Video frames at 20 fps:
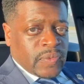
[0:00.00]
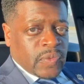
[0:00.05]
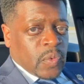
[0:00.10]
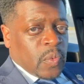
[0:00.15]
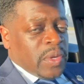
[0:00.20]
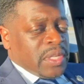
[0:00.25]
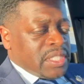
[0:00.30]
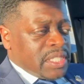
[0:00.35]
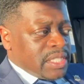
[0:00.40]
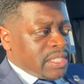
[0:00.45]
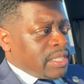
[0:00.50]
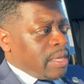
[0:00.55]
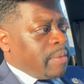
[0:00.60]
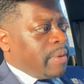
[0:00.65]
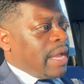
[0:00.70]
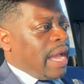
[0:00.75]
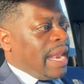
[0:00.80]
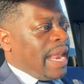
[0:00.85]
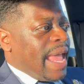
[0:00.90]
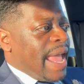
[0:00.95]
Was it some
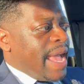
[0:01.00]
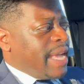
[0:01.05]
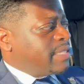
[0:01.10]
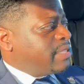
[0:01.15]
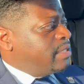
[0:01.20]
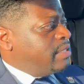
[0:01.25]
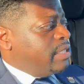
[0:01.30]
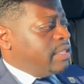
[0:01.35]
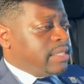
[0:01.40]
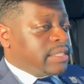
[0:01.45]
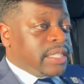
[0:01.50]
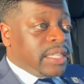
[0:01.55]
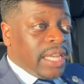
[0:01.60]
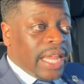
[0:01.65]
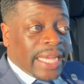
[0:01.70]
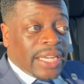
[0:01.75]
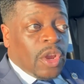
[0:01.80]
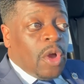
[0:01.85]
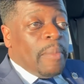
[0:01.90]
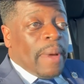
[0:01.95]
kind of accident or something?
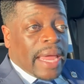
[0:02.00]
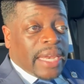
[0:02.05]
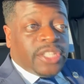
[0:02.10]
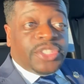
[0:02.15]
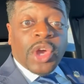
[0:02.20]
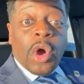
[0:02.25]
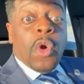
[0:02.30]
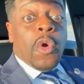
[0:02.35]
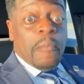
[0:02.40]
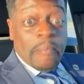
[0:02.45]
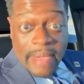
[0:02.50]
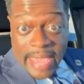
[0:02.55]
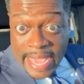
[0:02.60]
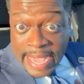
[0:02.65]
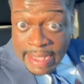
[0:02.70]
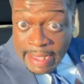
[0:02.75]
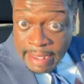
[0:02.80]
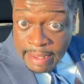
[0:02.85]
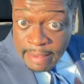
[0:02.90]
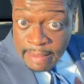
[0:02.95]
Like, nobody told
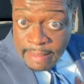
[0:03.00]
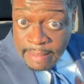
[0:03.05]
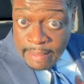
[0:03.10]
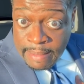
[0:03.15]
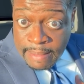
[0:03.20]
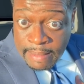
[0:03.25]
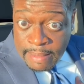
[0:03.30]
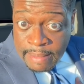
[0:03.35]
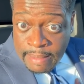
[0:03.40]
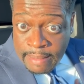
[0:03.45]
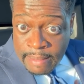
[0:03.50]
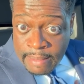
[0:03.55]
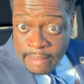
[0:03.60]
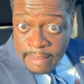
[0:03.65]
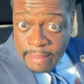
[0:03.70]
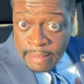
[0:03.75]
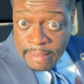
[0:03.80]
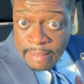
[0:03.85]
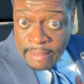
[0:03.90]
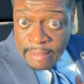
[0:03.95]
me.
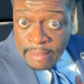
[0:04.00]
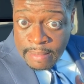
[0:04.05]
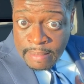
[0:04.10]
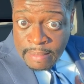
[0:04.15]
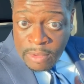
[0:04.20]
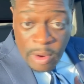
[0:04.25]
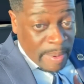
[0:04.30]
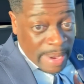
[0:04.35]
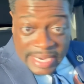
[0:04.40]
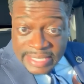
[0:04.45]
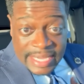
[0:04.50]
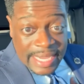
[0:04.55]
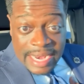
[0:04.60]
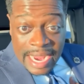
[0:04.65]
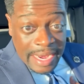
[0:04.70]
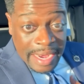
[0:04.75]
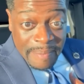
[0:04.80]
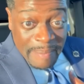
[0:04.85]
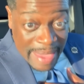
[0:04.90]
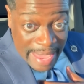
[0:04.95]
Nobody said
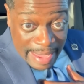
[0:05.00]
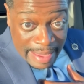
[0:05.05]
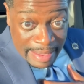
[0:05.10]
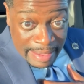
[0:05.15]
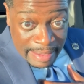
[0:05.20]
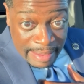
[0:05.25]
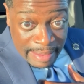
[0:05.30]
nothing to me.